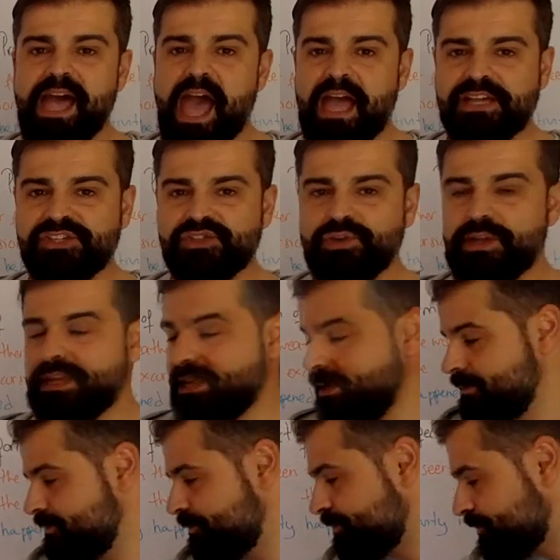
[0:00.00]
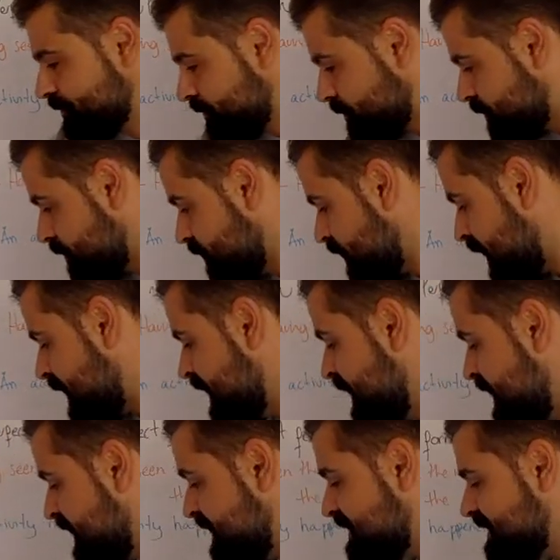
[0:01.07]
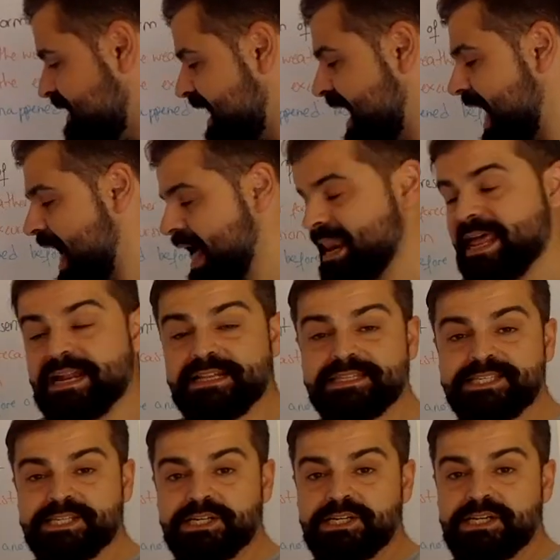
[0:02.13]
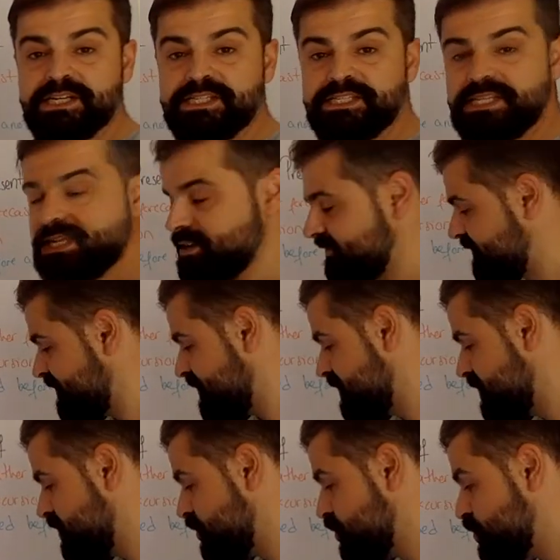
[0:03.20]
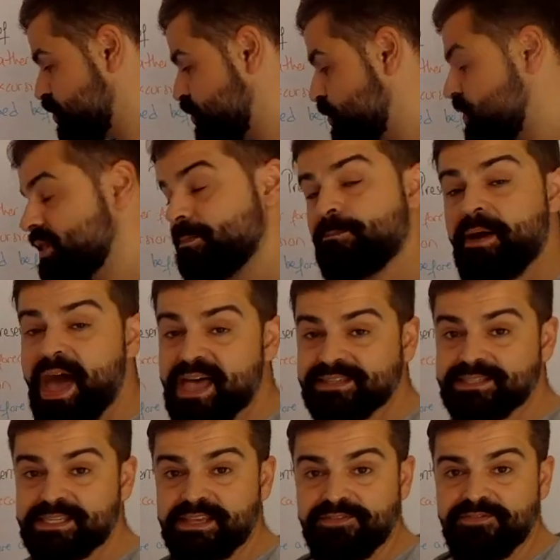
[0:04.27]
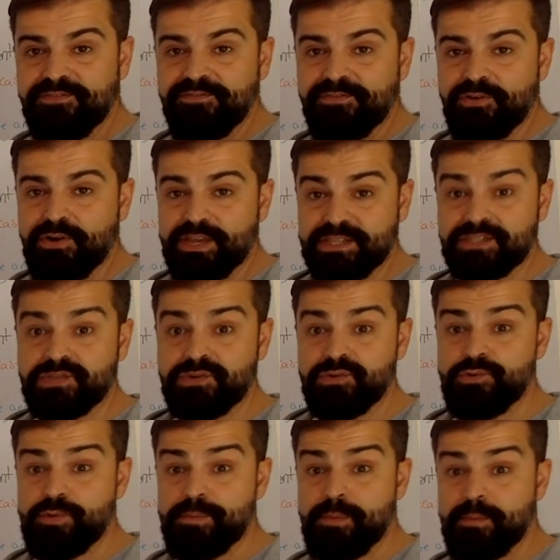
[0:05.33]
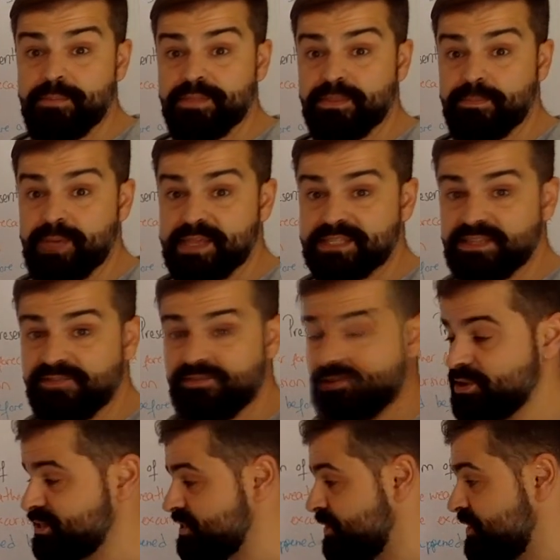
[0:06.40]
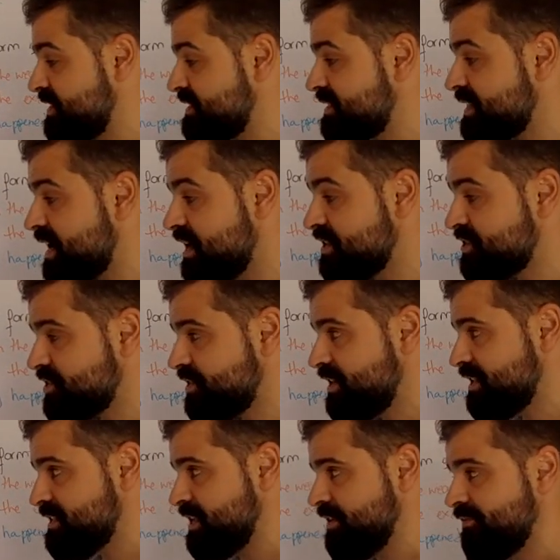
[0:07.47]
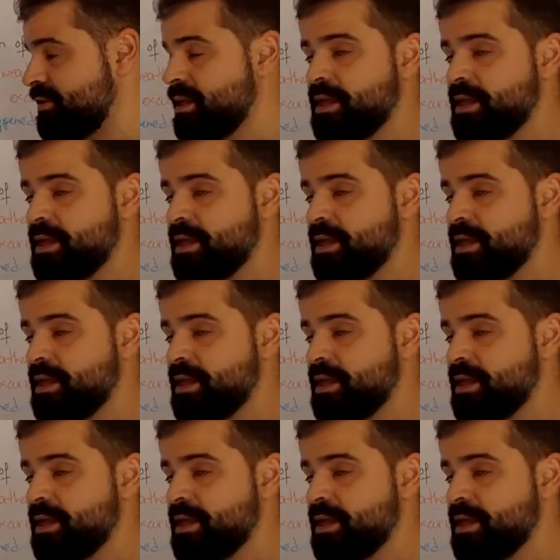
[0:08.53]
actually? It is an alternative to the passive voice. Do you remember the passive voice? So this is an alternative.